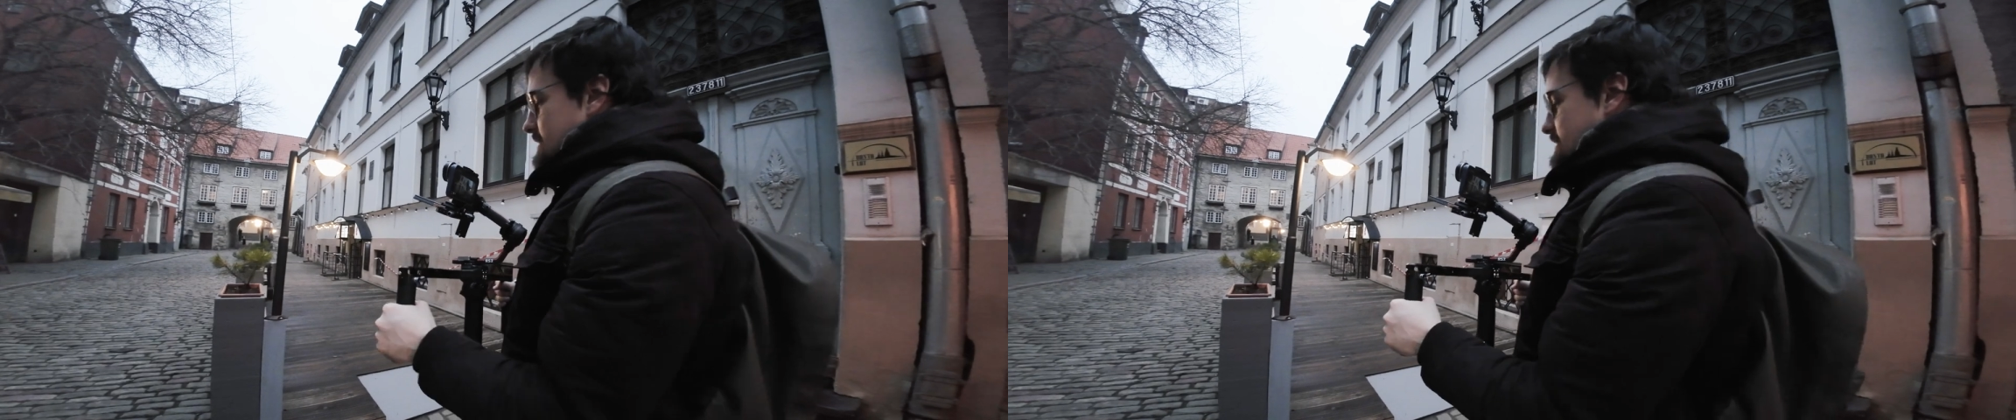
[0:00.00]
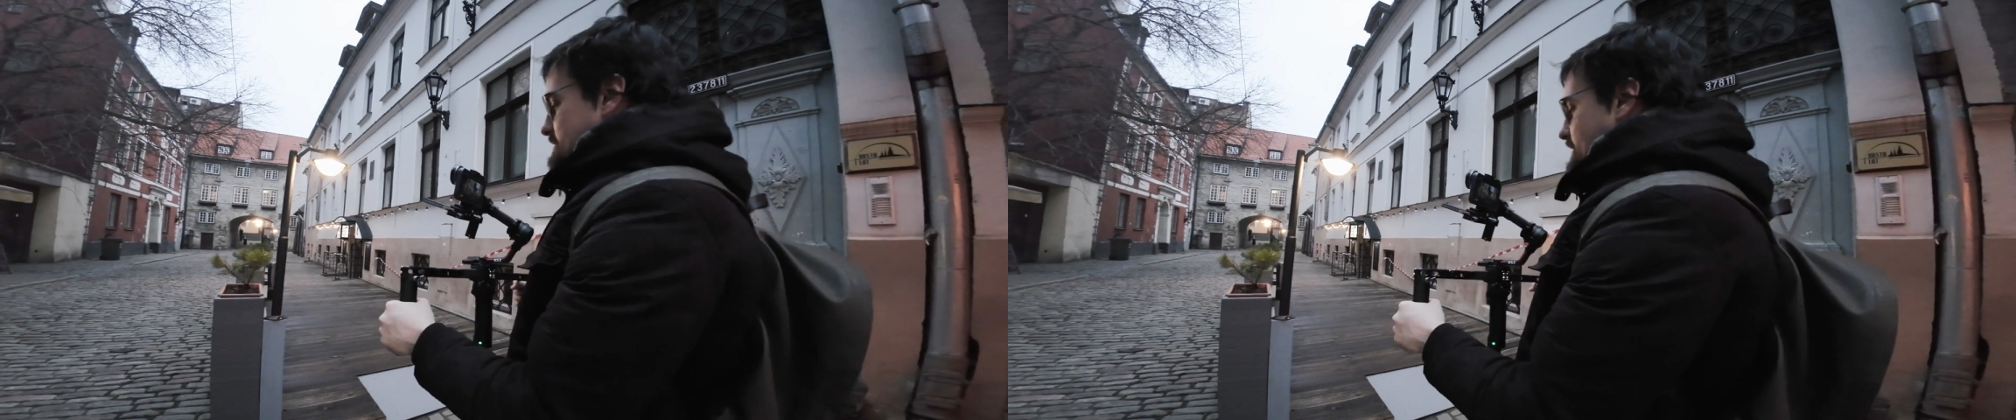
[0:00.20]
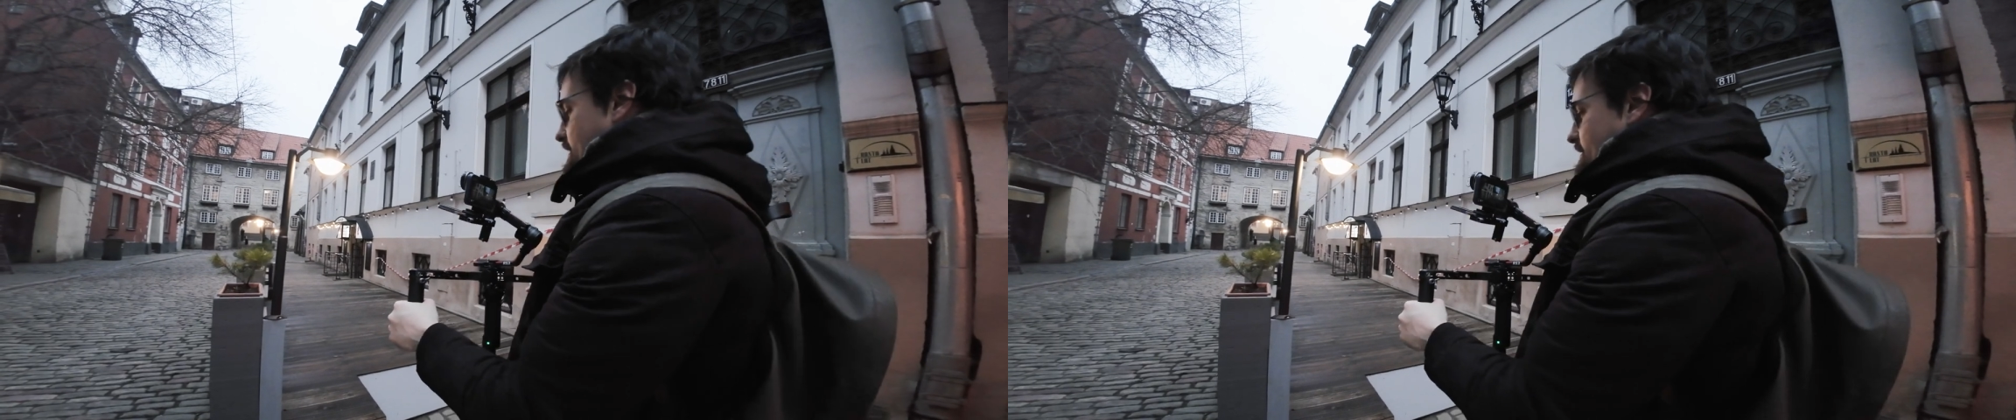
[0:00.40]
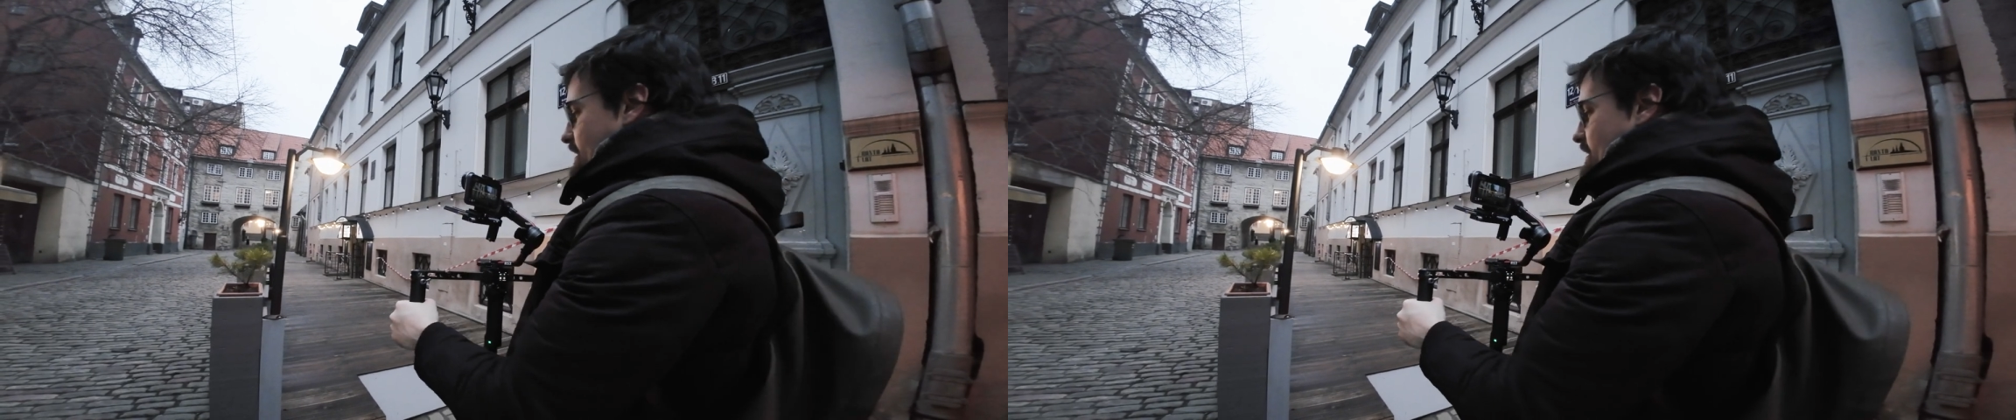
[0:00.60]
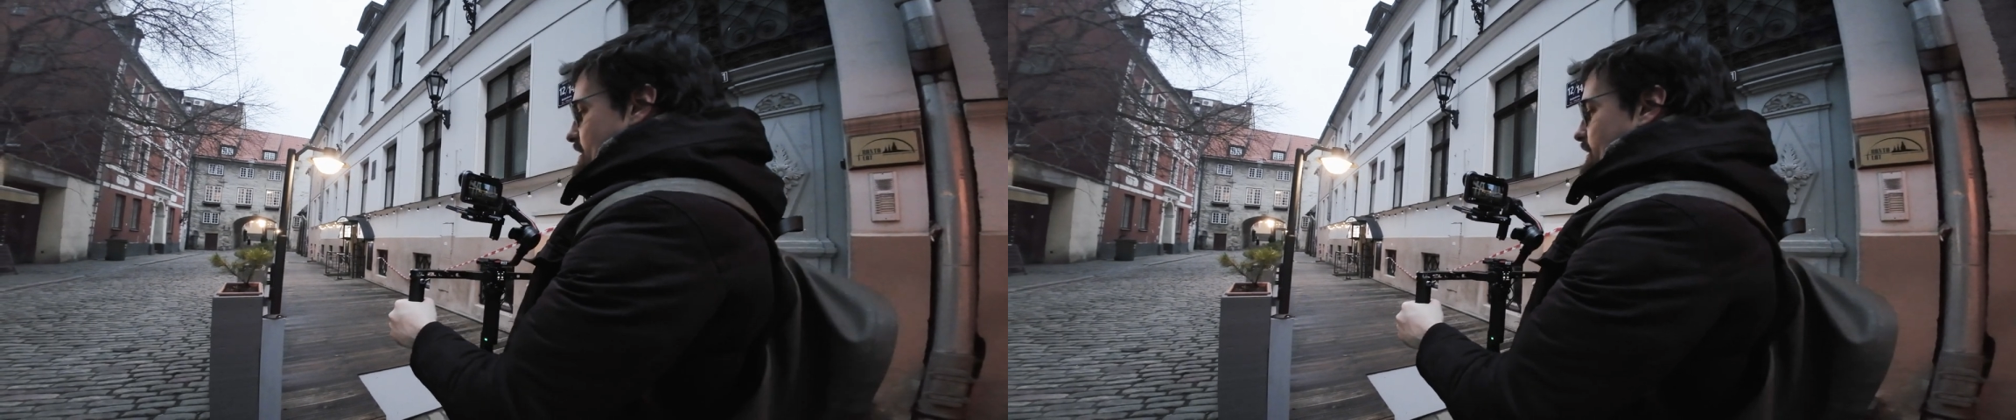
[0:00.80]
is that
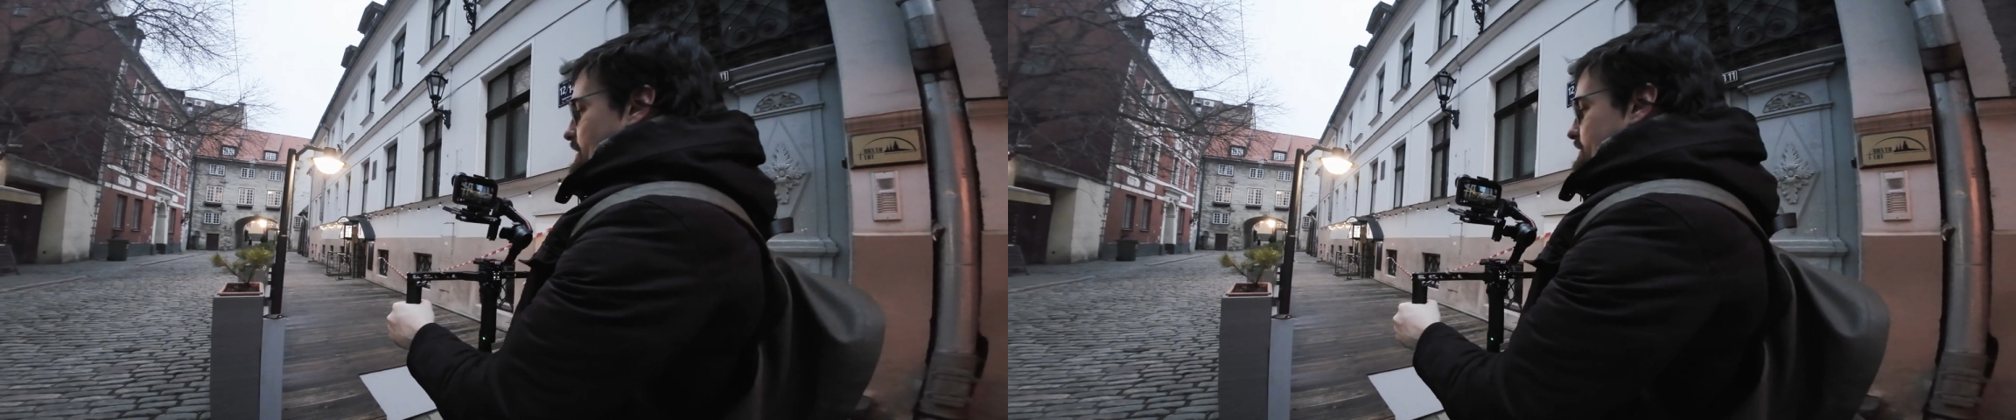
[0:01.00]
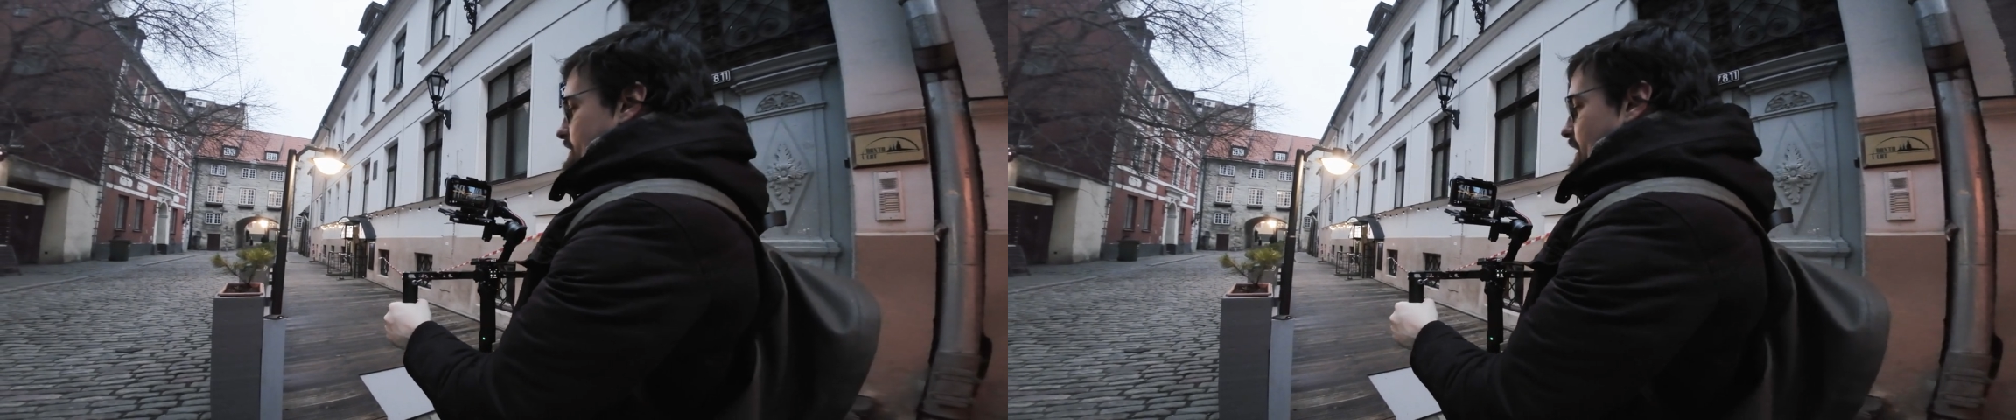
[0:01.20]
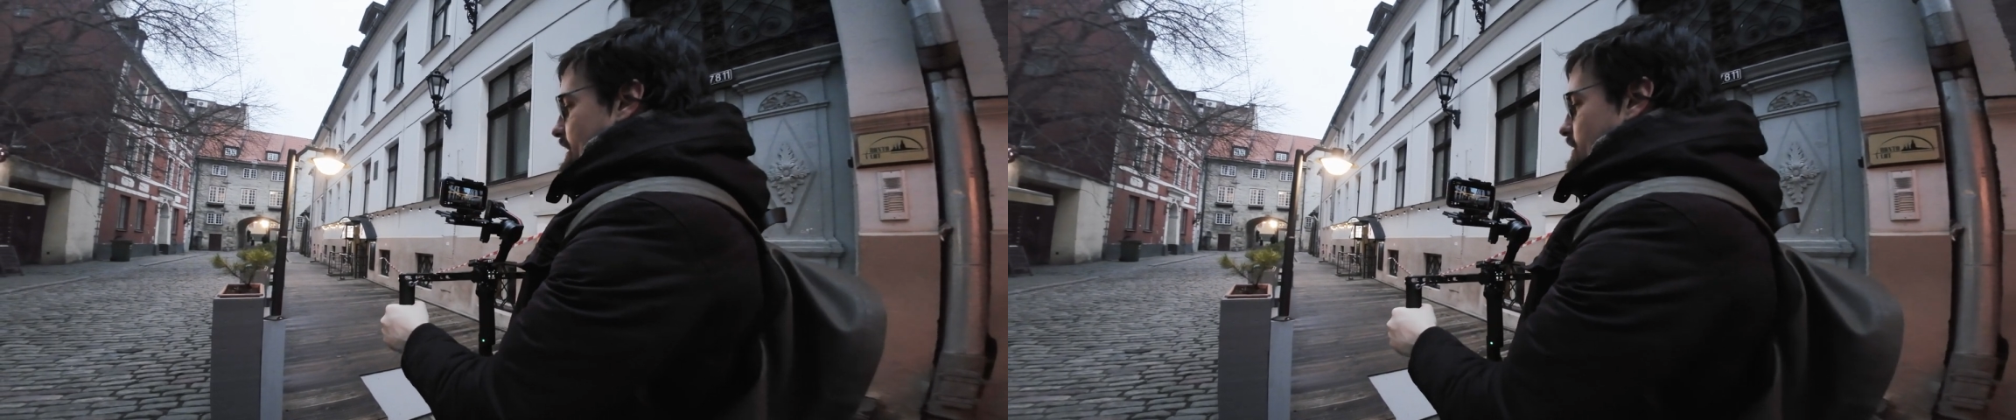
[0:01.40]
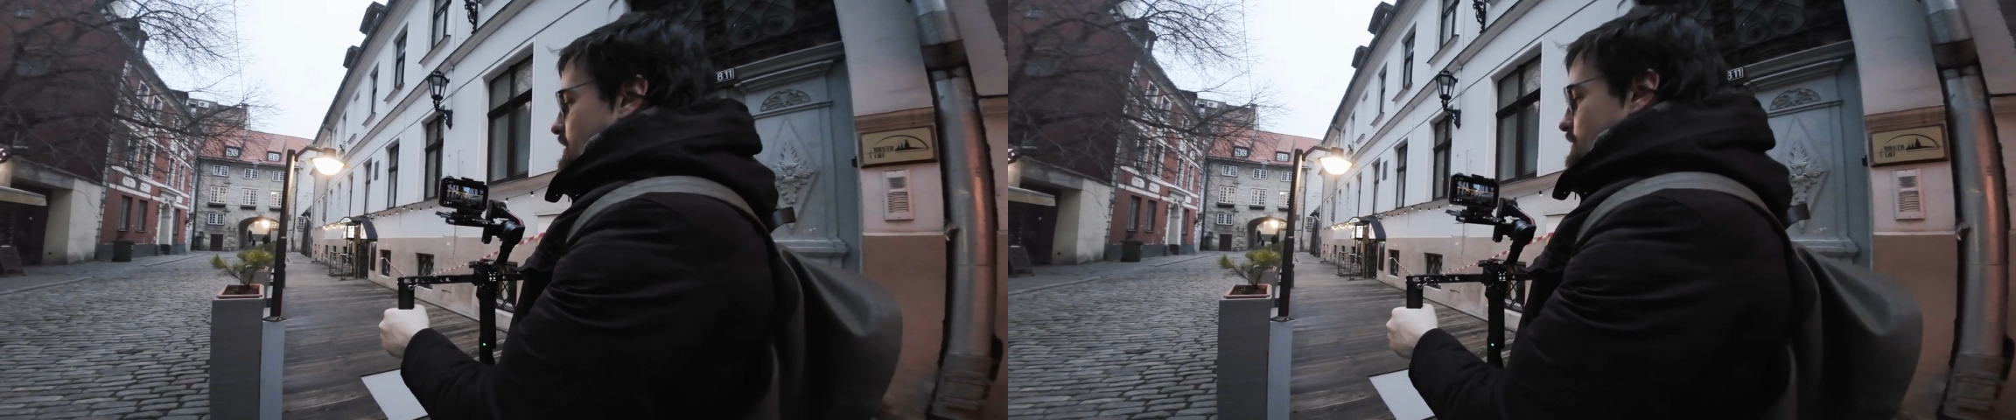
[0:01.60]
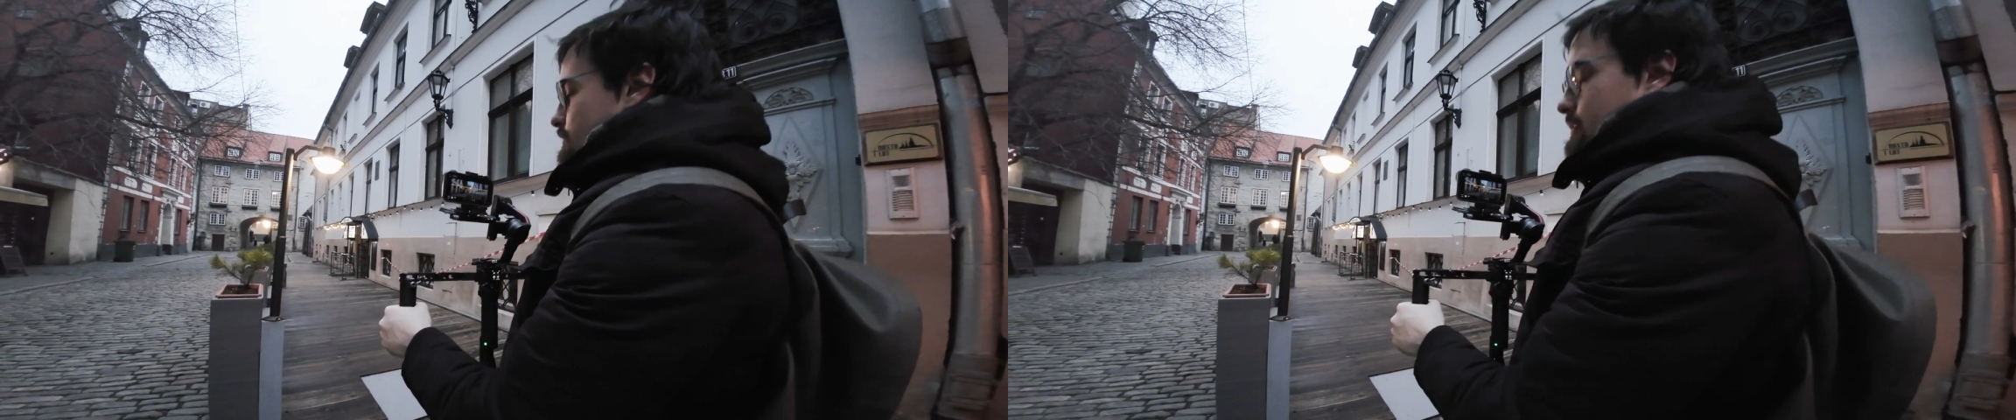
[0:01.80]
they are